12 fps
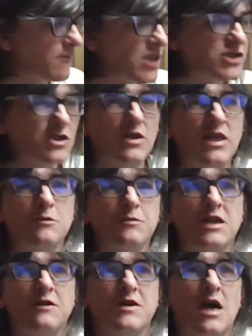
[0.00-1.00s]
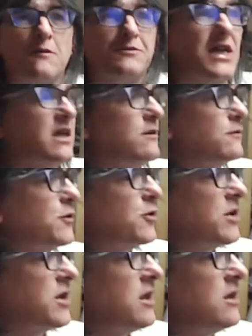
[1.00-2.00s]
So a little bit of an update
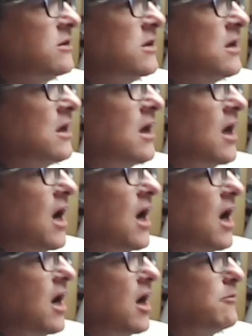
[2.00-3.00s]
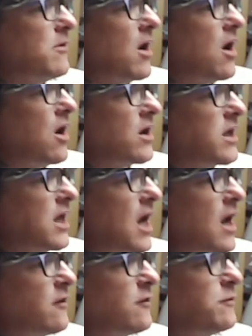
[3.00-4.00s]
for you. I
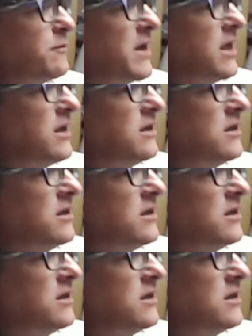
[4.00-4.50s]
have been